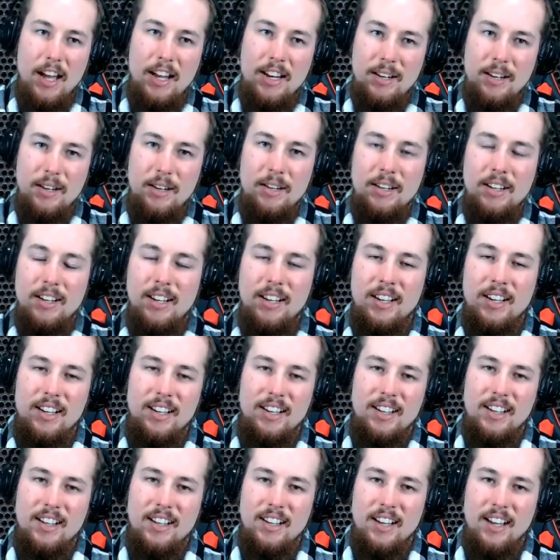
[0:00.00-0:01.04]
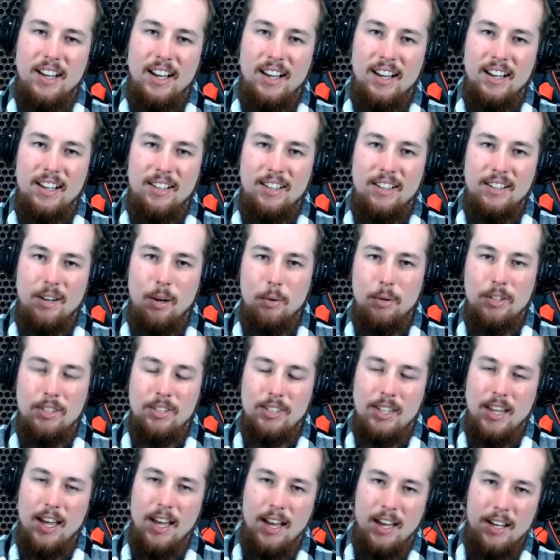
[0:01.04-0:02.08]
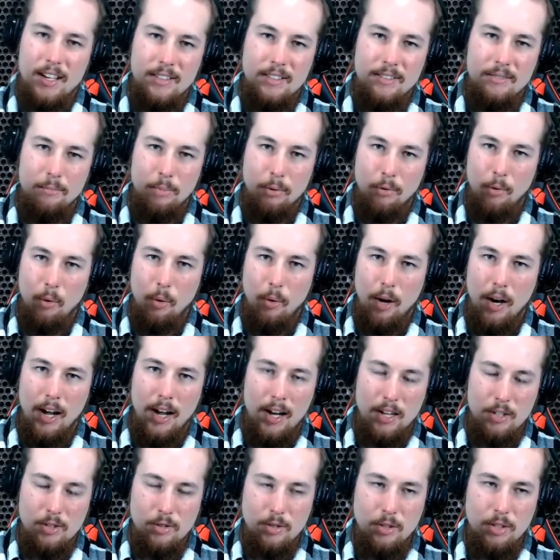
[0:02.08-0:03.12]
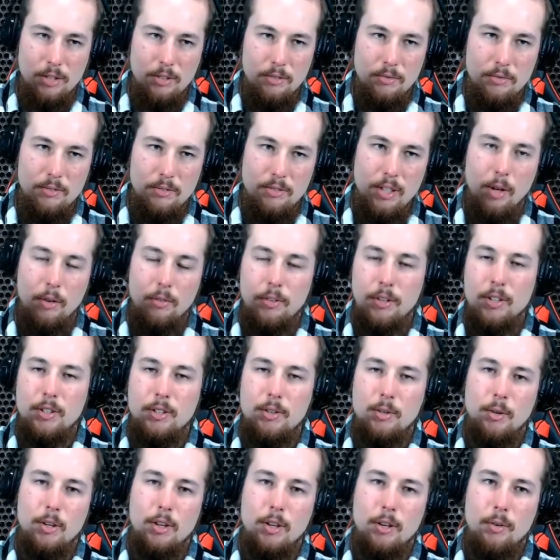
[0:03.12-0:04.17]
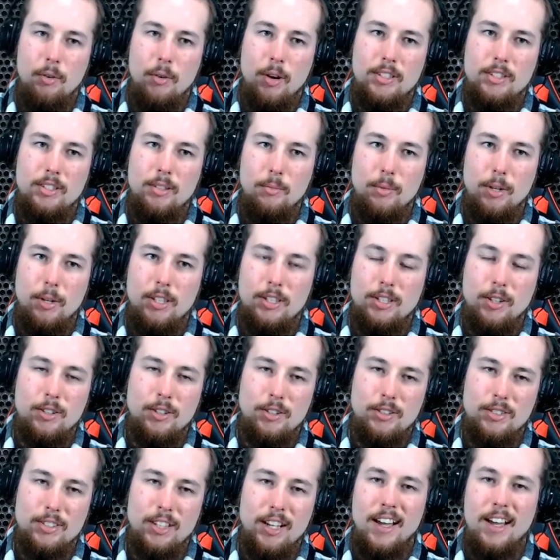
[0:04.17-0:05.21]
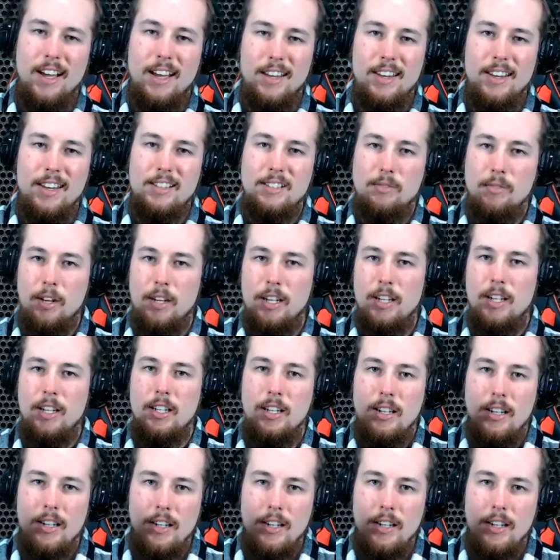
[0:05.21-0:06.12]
and uh, noticed that before I actually delved into it and read some research. I was like, "Ah, that's funny."